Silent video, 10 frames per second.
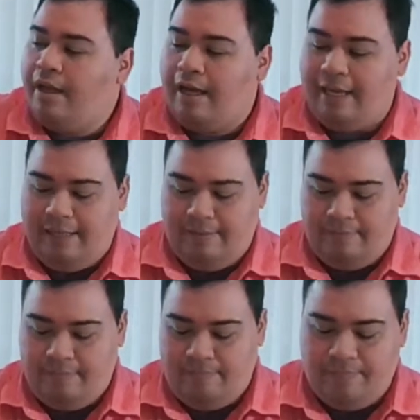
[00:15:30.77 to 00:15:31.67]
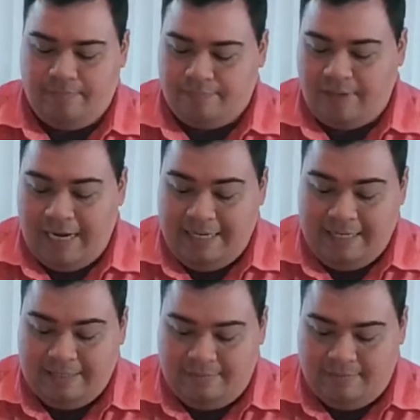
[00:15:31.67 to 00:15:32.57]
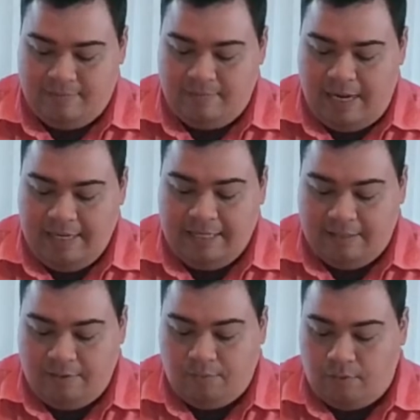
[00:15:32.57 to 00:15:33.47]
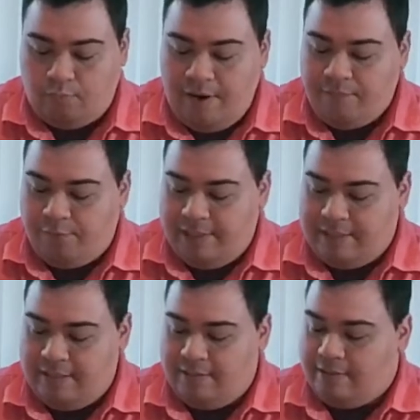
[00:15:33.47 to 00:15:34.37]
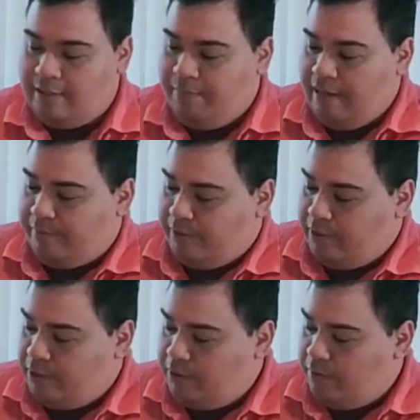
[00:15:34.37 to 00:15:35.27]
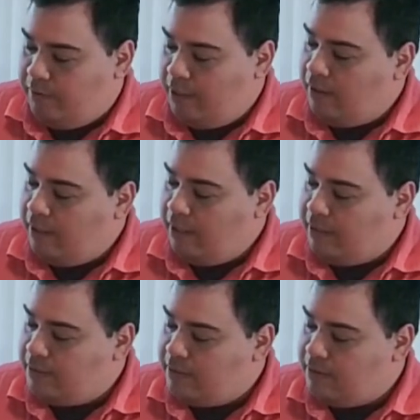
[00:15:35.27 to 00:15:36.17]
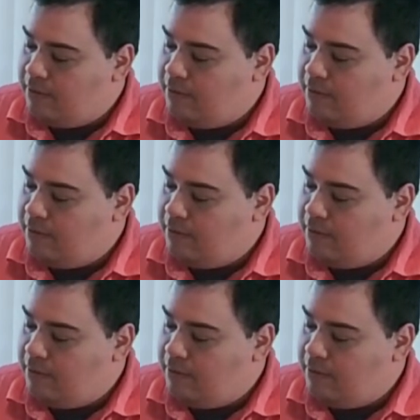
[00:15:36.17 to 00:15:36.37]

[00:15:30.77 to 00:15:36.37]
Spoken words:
I need literal references to be able to show the audience.